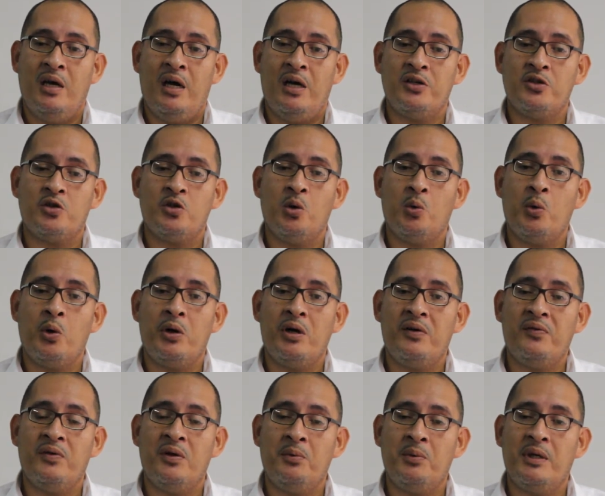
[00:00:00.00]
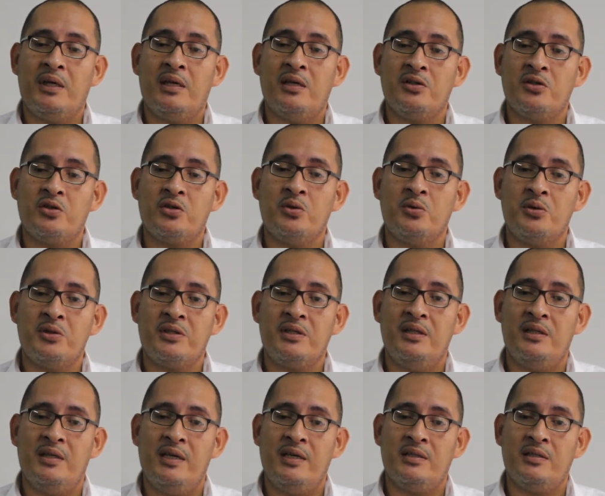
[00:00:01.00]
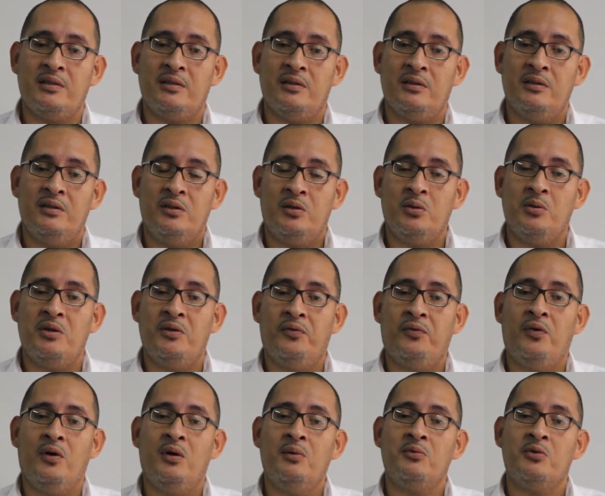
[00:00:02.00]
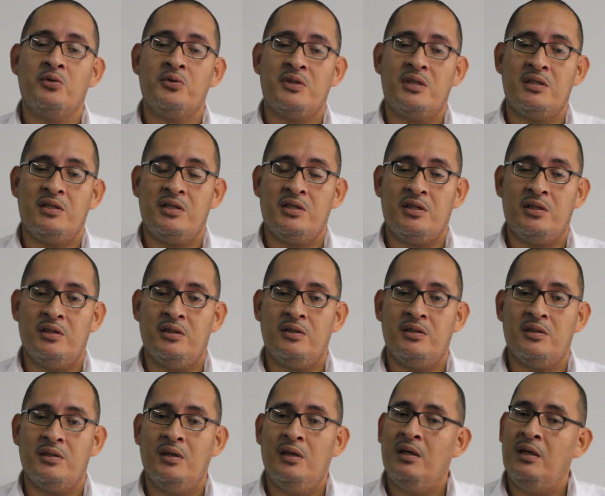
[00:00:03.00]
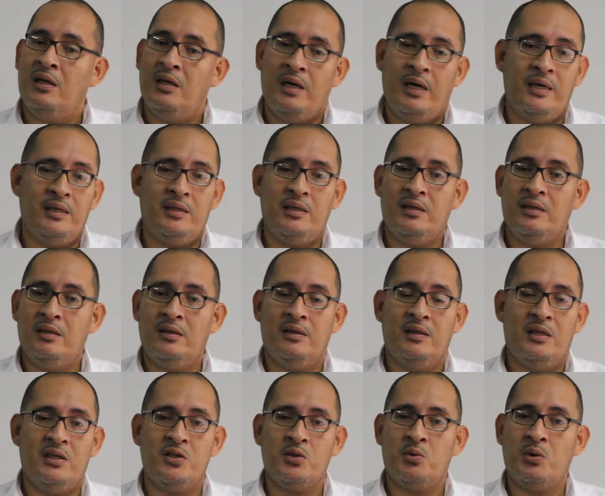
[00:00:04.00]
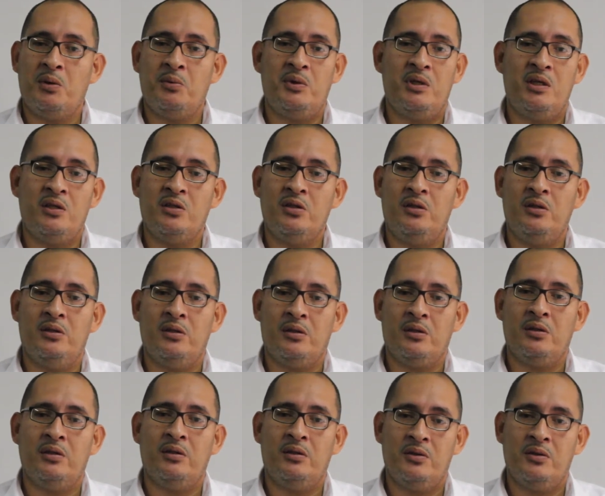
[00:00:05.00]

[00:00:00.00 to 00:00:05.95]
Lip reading: And so wherever we can source the data to inform those decisions, I think that is where we need to look.